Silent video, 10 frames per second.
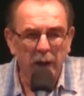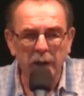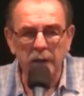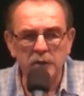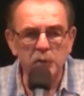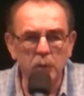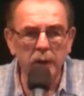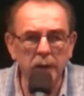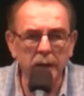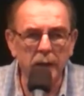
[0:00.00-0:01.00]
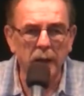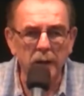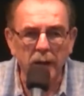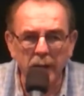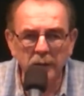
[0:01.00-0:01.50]
And it's really a
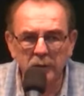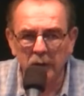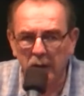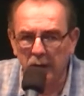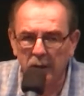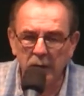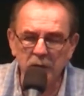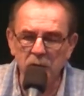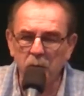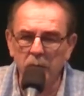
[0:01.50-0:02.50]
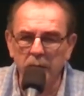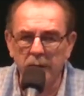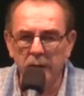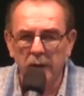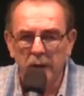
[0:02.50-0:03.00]
light thing, it's
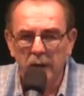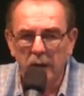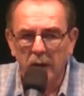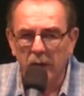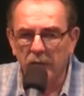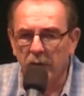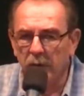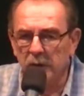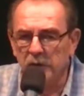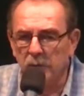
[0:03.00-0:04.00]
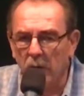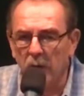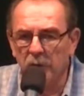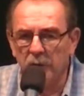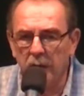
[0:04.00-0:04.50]
really a very
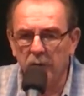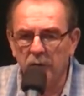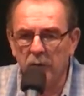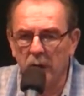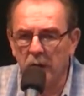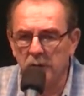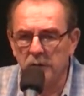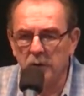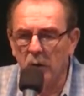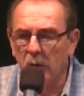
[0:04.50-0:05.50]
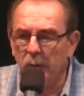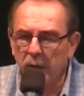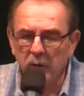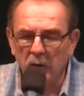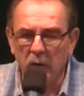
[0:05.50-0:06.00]
small thing for us to
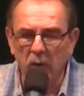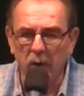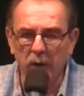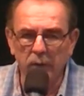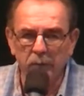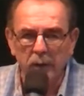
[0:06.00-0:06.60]
obey the Lord.